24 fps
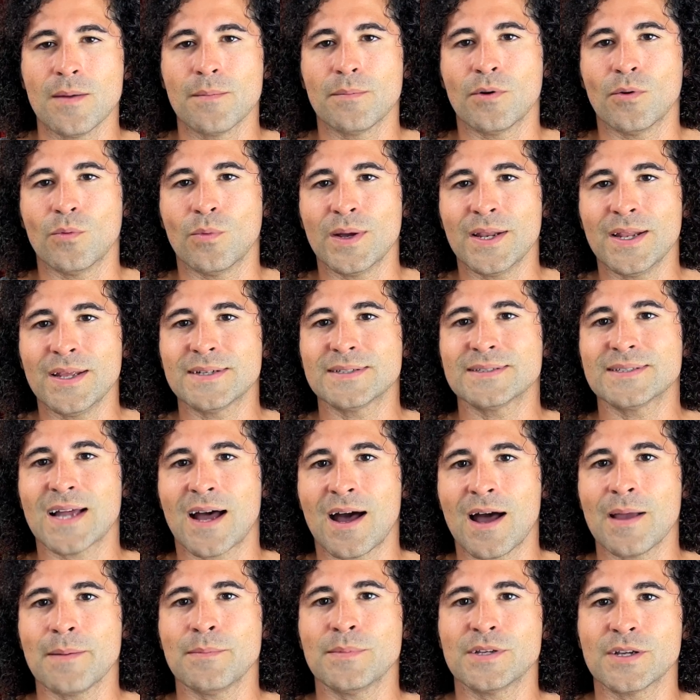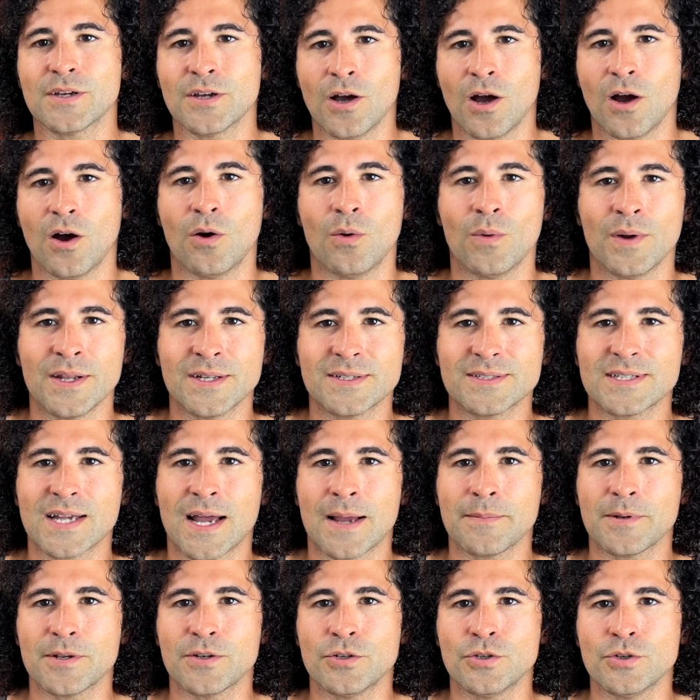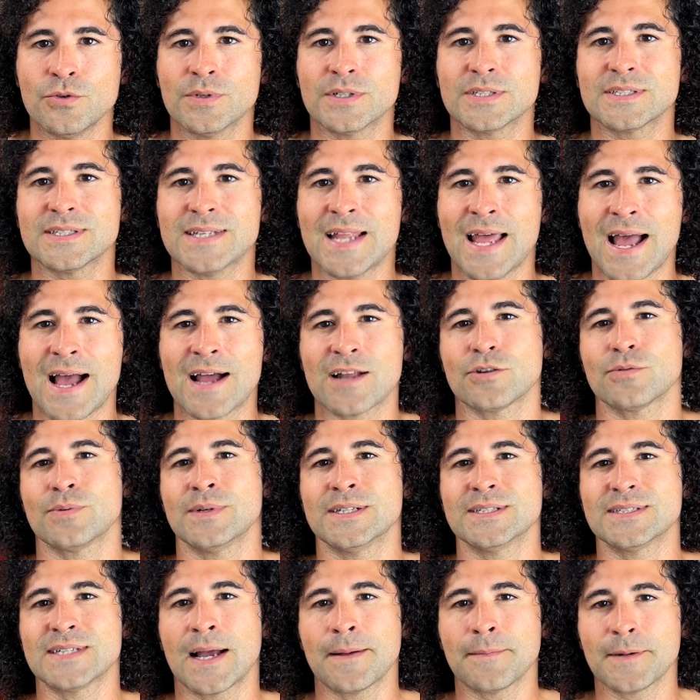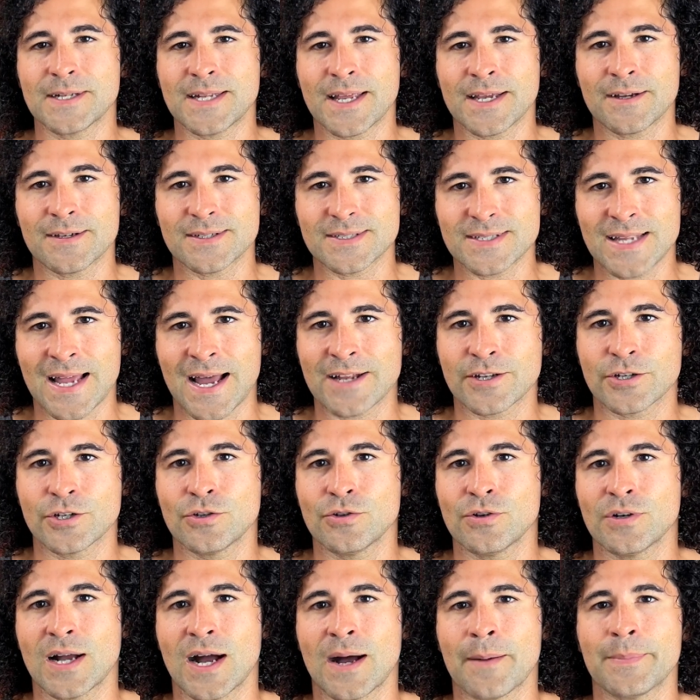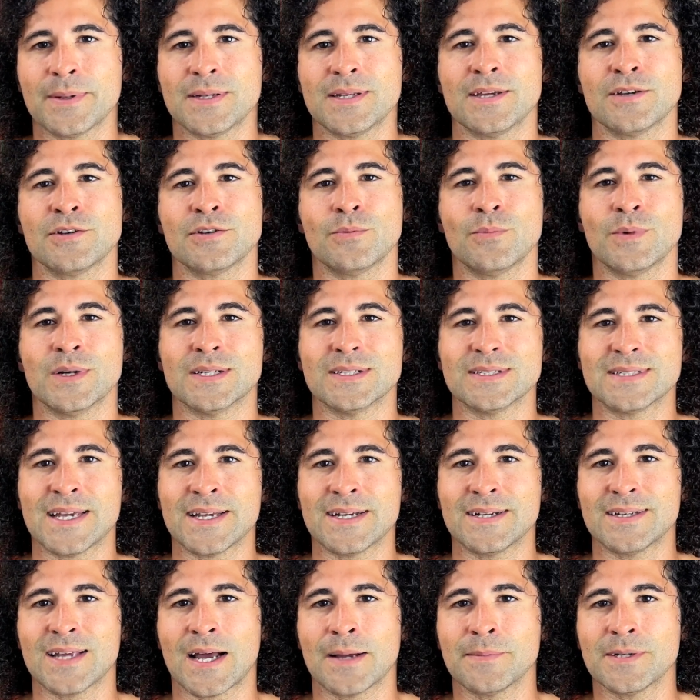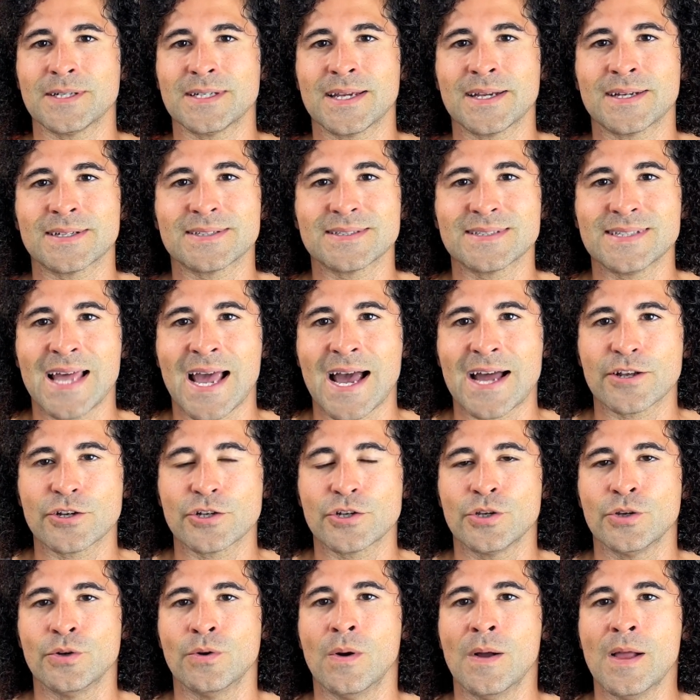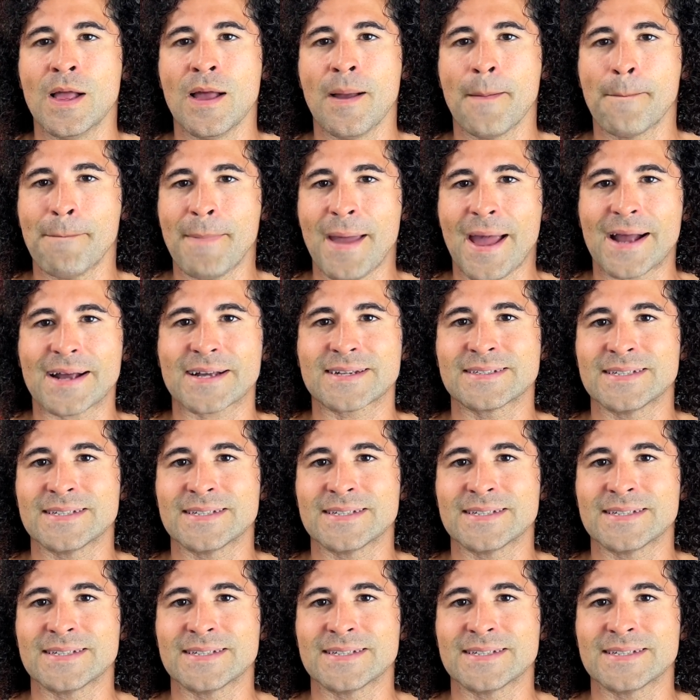But when it's time to go, when it's time to do a snatch, when it's time to take a snatch to a competition, when it's time to take a snatch to max